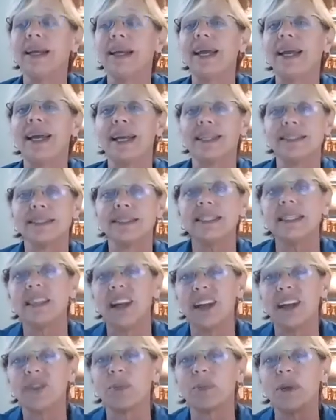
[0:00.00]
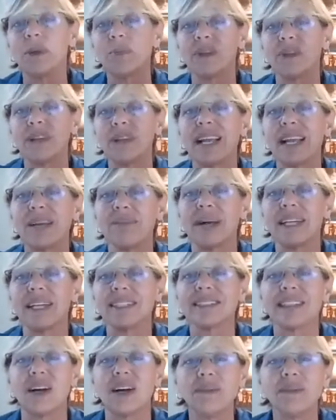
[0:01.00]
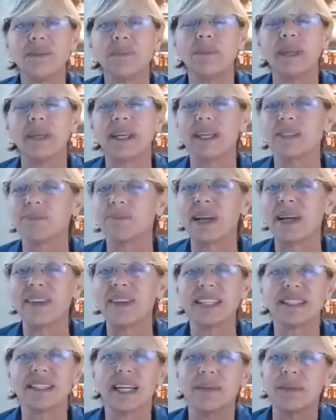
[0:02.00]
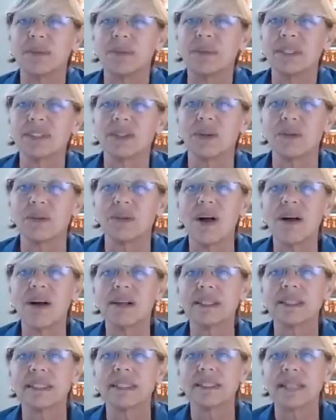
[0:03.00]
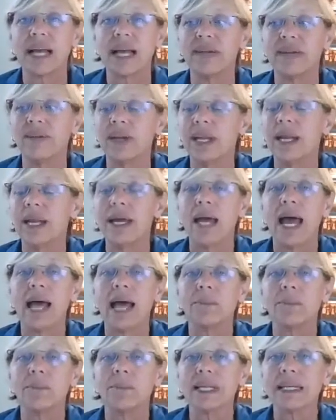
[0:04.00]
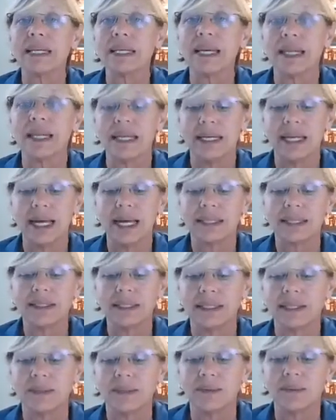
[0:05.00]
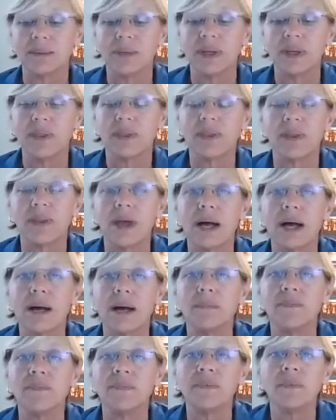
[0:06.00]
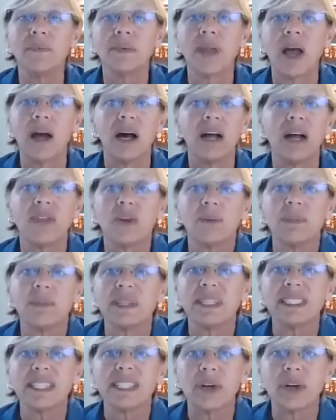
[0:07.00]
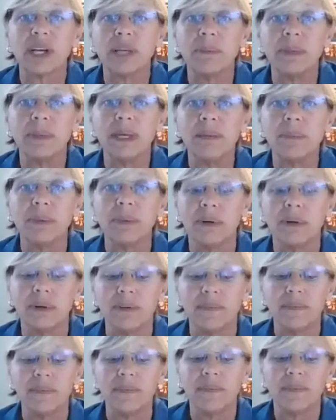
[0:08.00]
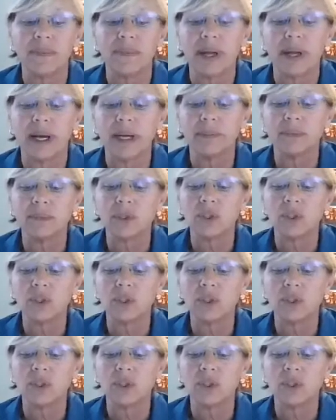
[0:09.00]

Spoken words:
and seeing other people like myself, because by that time it had been so long since I had been connected with other military people. Have